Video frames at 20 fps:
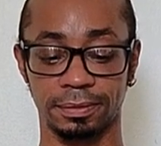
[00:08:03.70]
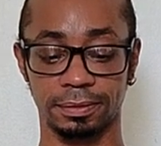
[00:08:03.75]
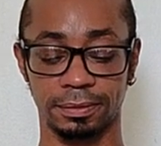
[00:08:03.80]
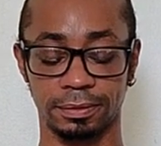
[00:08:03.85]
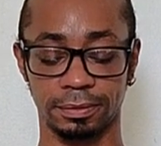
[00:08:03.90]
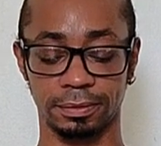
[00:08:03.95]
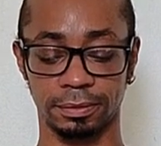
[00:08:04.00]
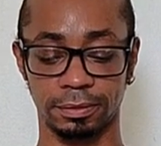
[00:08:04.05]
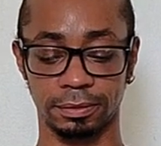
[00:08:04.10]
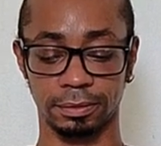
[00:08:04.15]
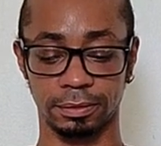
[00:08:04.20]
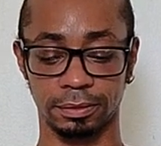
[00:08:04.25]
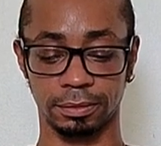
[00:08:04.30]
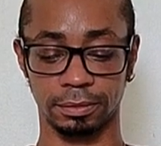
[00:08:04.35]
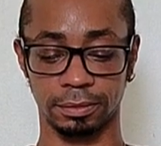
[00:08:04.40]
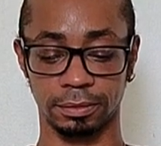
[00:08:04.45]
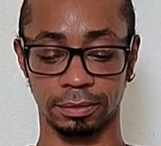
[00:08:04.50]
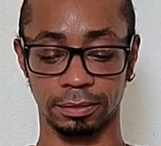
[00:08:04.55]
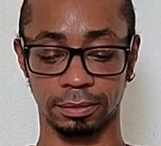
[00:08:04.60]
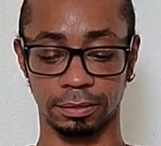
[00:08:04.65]

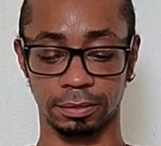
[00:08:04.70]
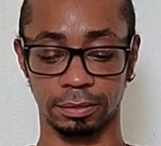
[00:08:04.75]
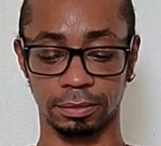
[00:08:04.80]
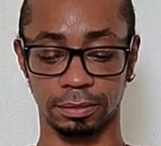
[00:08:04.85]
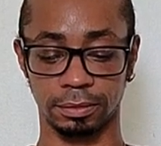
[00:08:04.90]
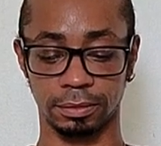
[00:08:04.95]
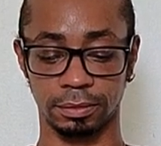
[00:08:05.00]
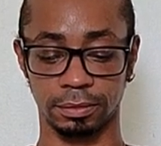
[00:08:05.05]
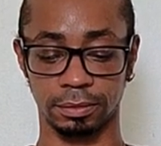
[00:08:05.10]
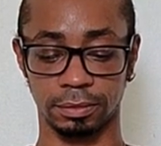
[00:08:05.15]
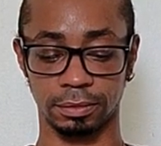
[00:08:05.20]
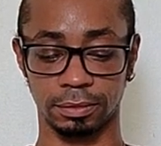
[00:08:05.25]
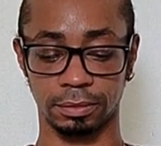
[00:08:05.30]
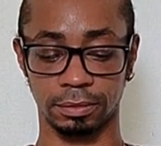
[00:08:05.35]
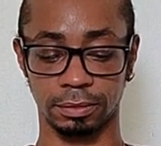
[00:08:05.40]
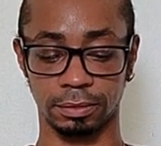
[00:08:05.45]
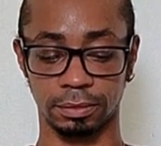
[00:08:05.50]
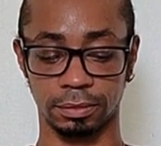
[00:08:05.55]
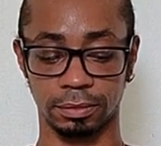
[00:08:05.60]
No one is speaking in this clip.